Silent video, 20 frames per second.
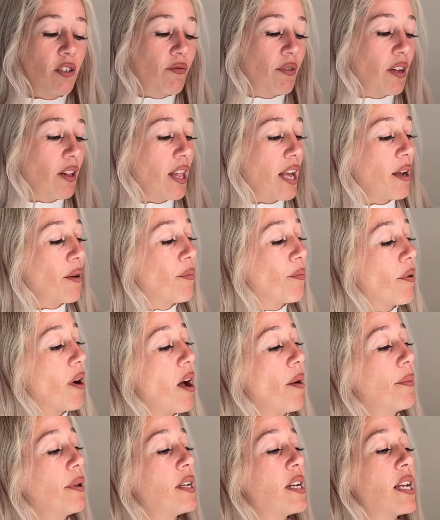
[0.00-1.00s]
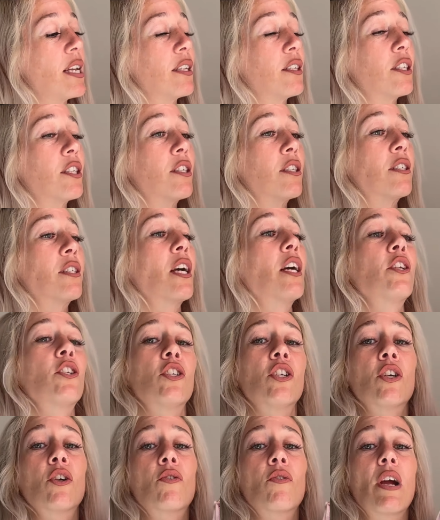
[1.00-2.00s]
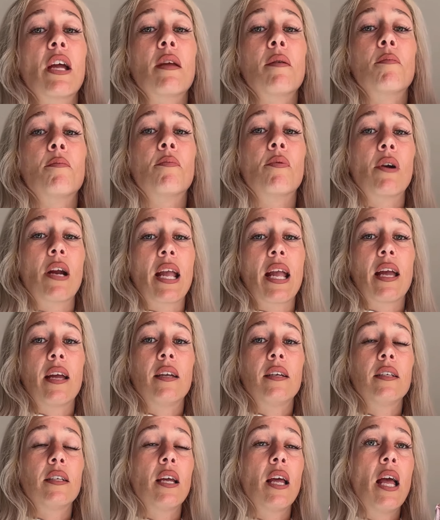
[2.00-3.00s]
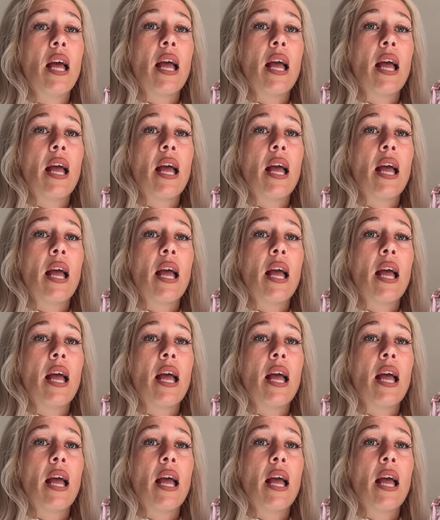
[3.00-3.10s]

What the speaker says: feel like Brahmin is such a great brand.